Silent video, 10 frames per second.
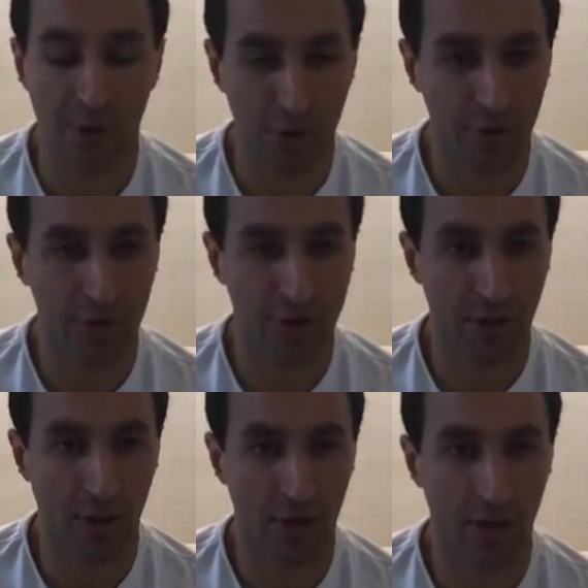partners
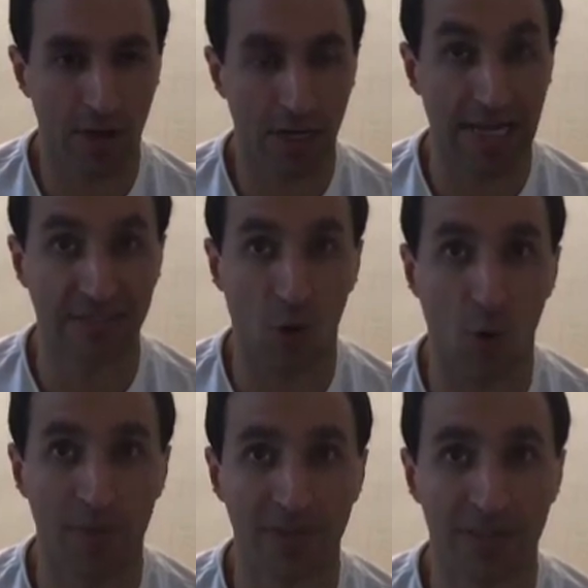are as
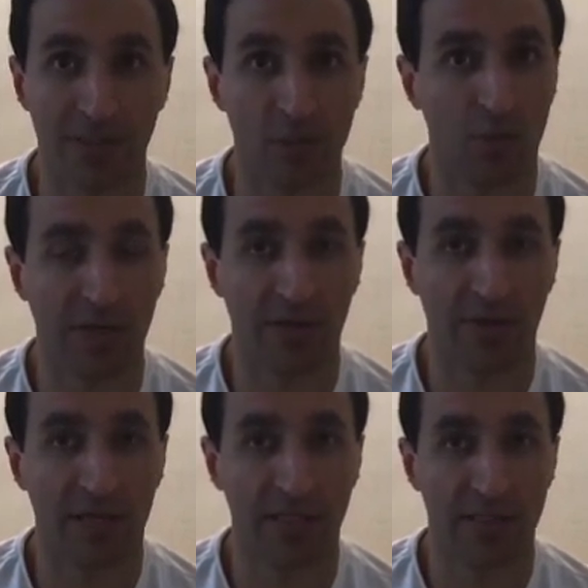open to doing
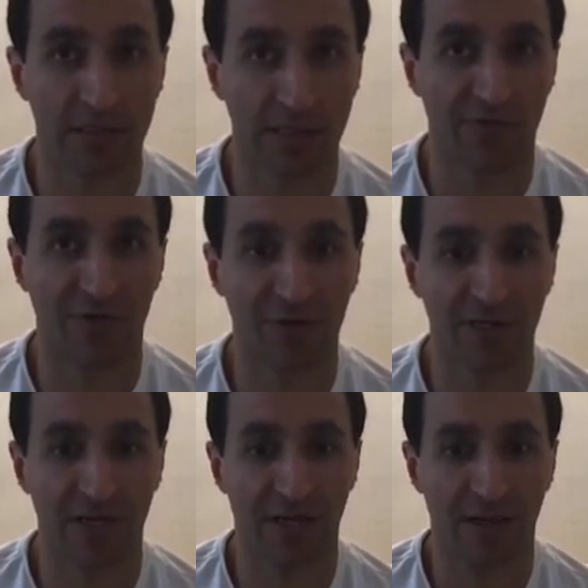things
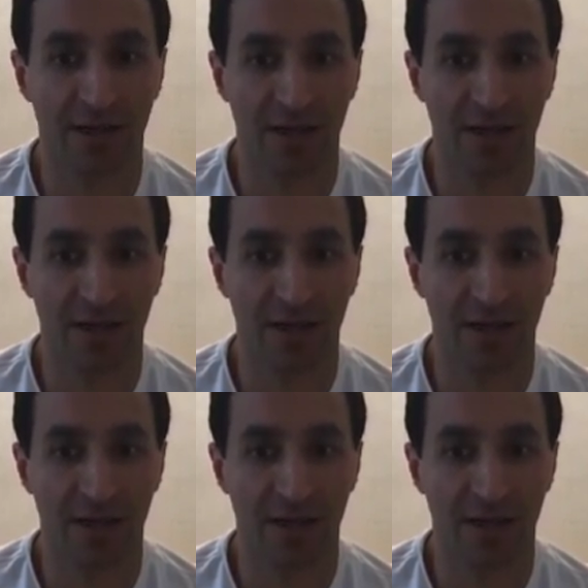differently